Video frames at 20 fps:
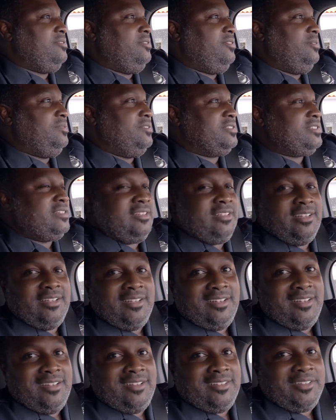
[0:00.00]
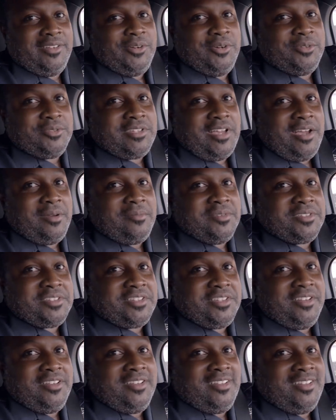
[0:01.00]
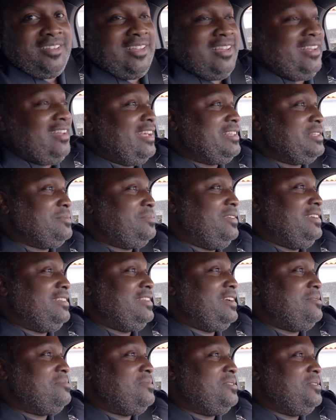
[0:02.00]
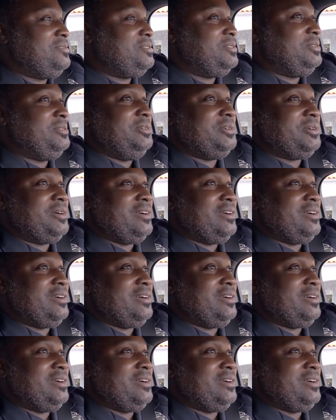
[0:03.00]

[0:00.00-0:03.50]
know a bunch of the, uh, the old timers here that like to play dominoes are going